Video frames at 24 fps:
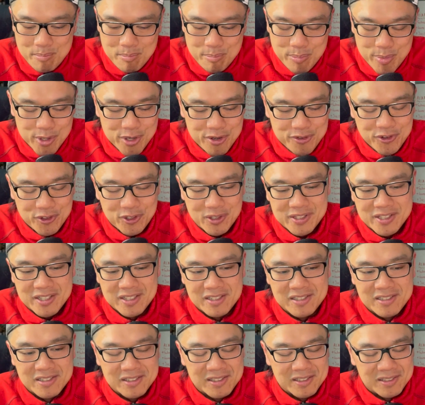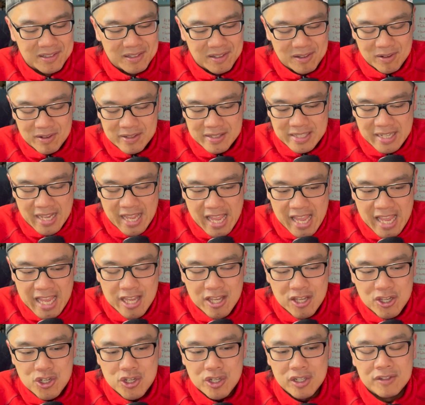beautiful little girl, an
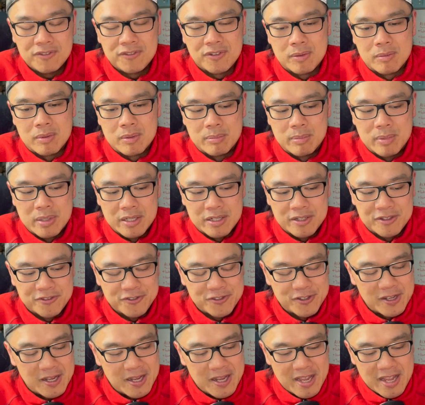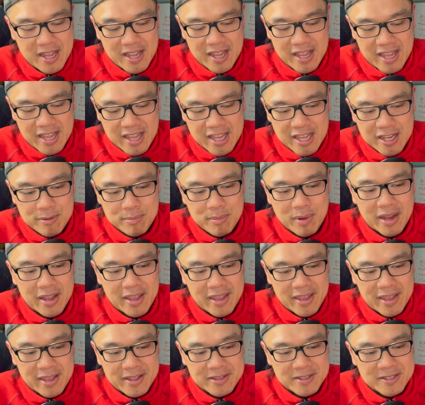angel from above, in my
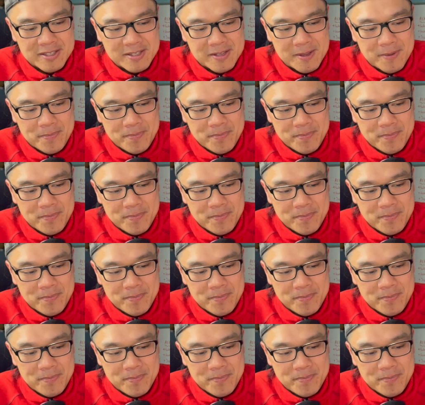hands.